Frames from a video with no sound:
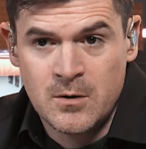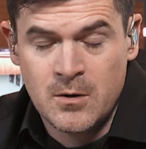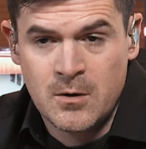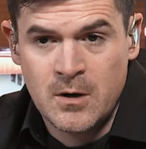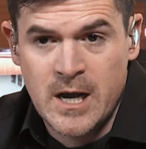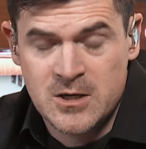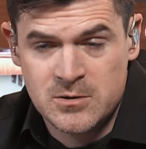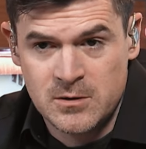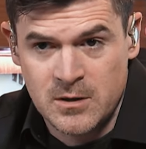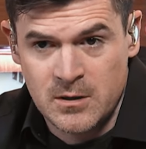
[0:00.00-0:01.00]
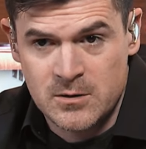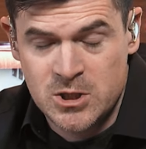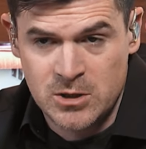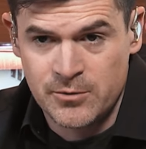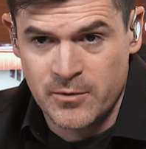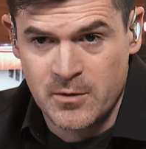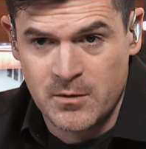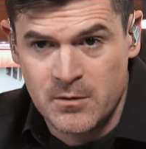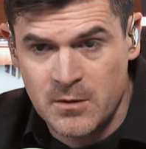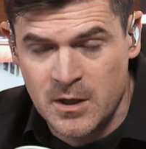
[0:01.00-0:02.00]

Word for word: are actually children